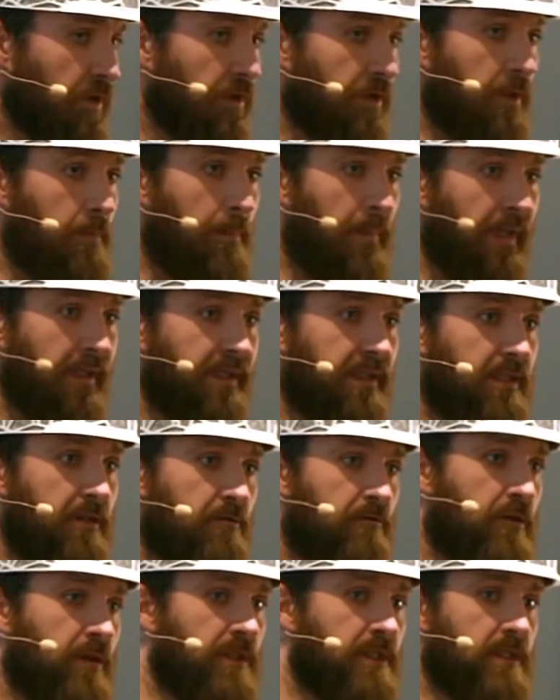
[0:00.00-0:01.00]
The big
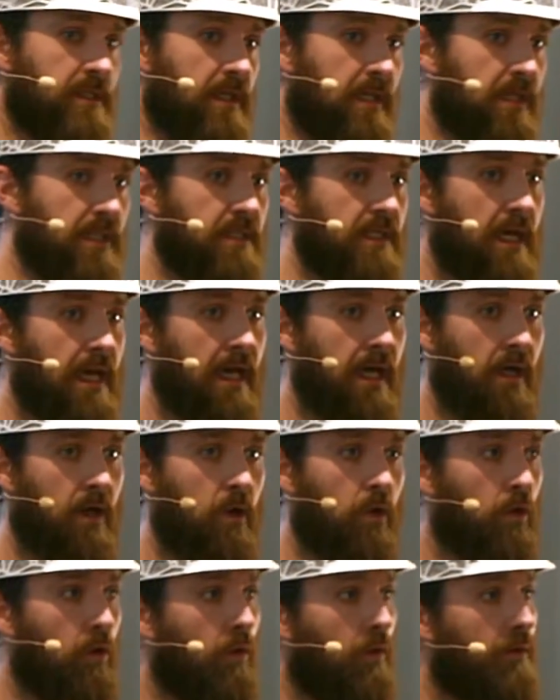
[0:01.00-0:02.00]
difference is
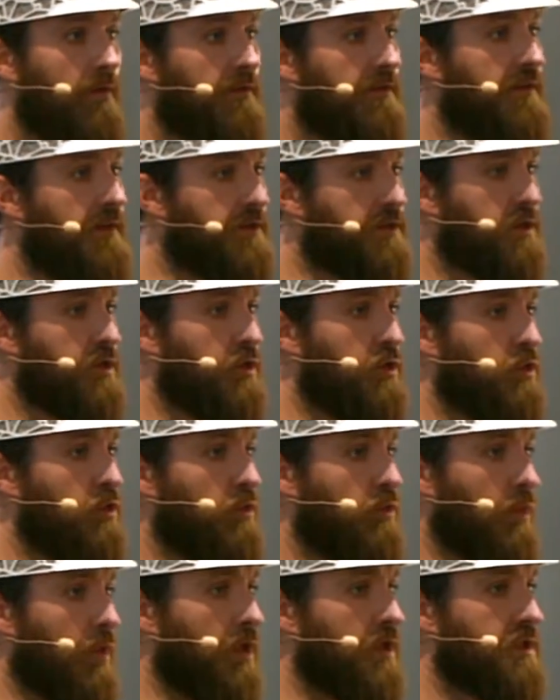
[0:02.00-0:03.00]
how the
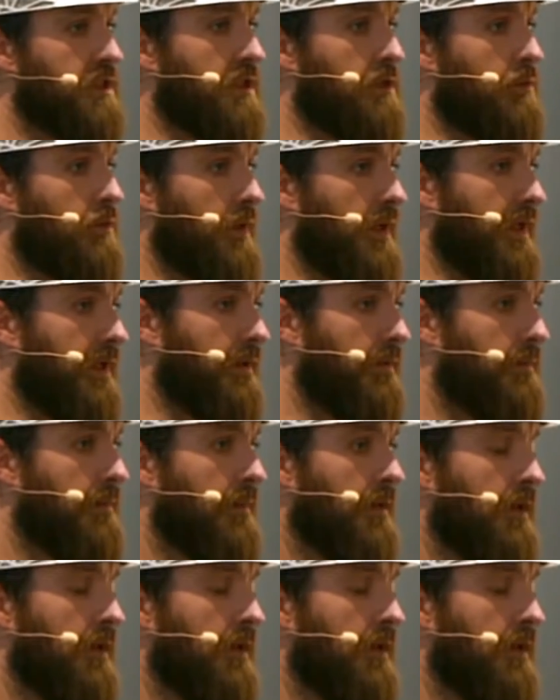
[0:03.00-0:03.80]
two works in the brain.